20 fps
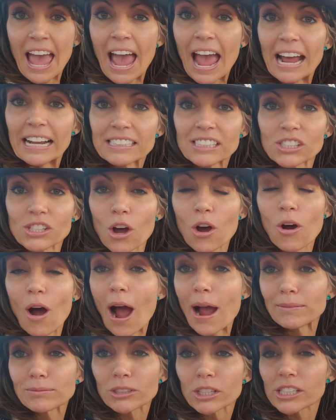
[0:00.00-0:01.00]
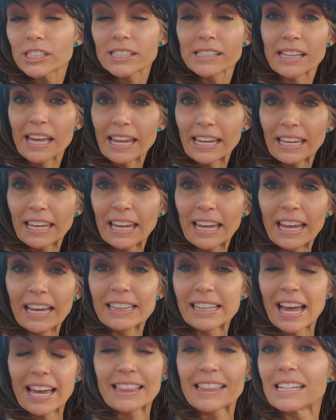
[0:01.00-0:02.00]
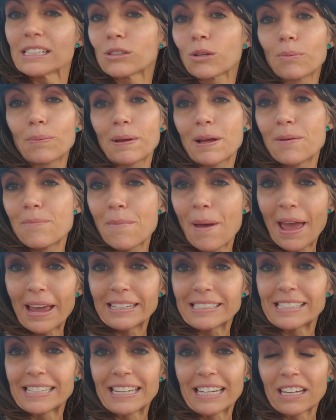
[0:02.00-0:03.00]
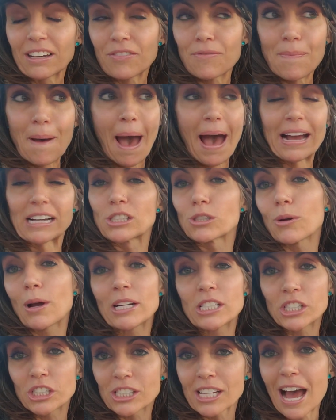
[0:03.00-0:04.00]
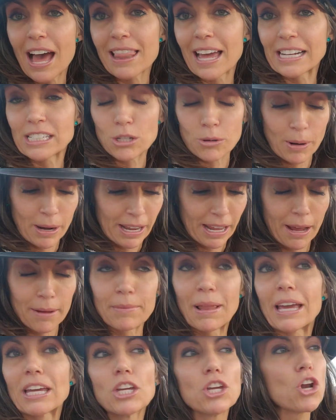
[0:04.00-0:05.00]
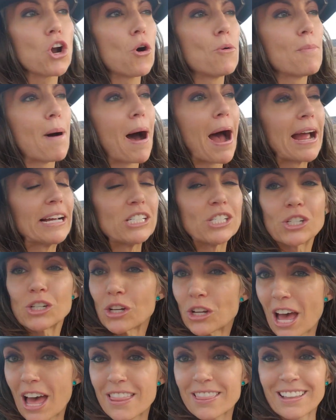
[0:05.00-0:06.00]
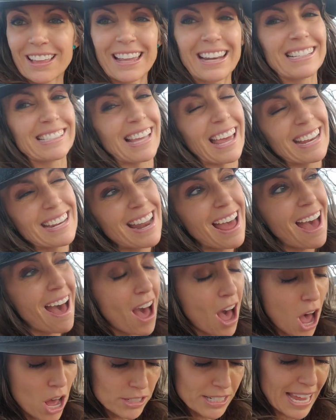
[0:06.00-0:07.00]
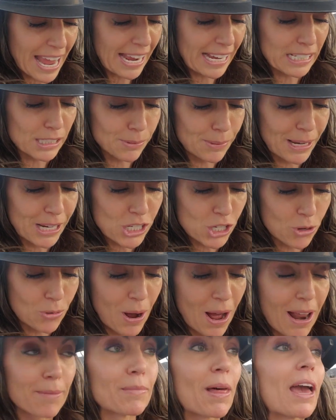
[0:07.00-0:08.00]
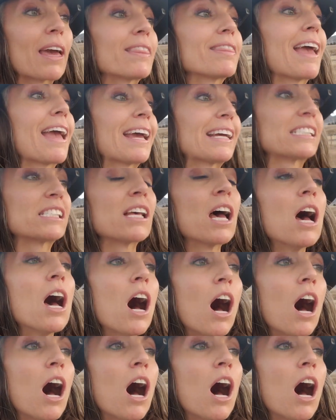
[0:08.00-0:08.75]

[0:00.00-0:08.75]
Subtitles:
And so I'm just thinking, like, these would be amazing gift bags. So I just got like 20. I'm like, you don't mind, do you? And the lady's like, no, take as many as you want. I'm like, thanks.